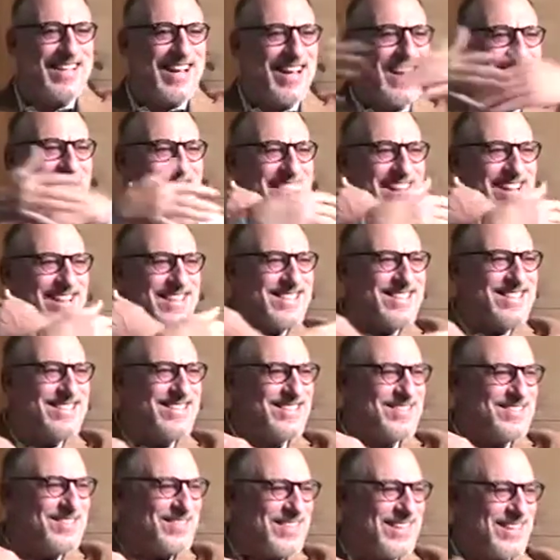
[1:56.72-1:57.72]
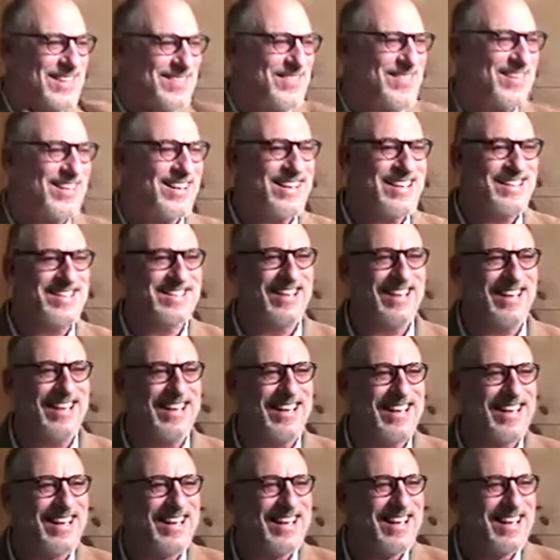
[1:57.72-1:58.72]
guys. I love
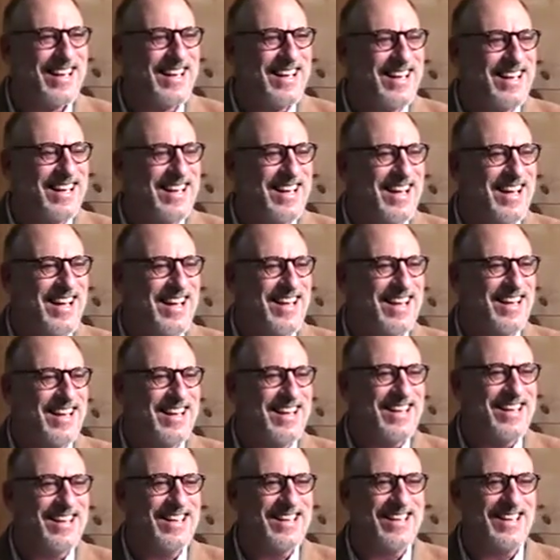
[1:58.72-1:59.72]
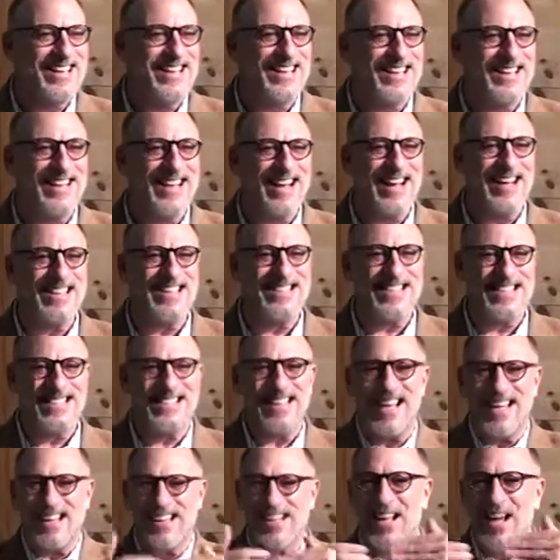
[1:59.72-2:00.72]
you. And uh, God says
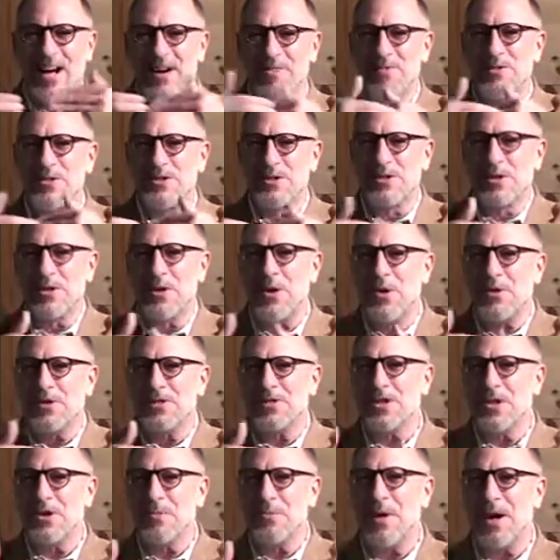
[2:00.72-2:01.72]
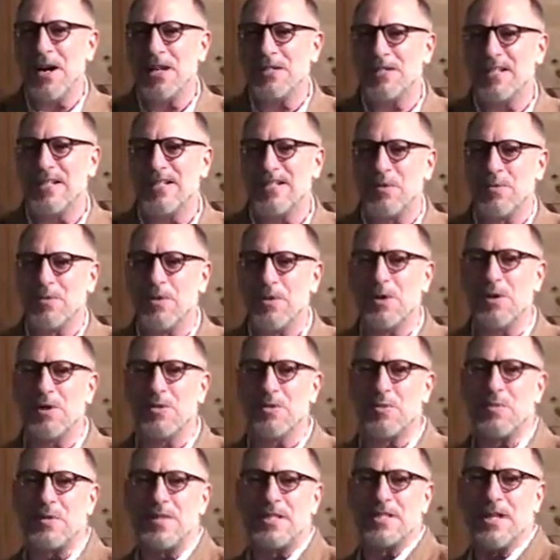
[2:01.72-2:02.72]
that love will grow so much that the
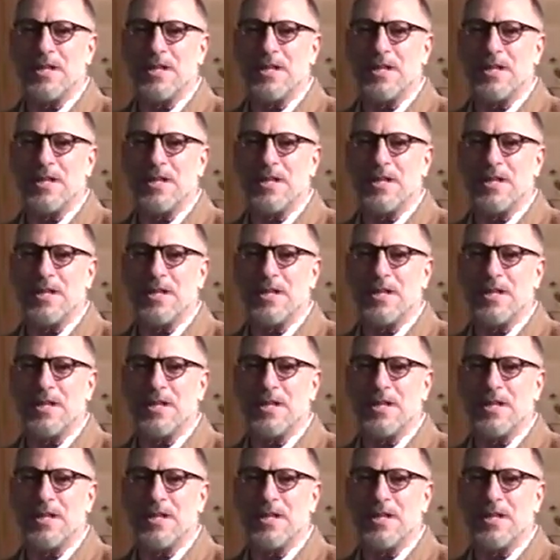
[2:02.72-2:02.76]
world will be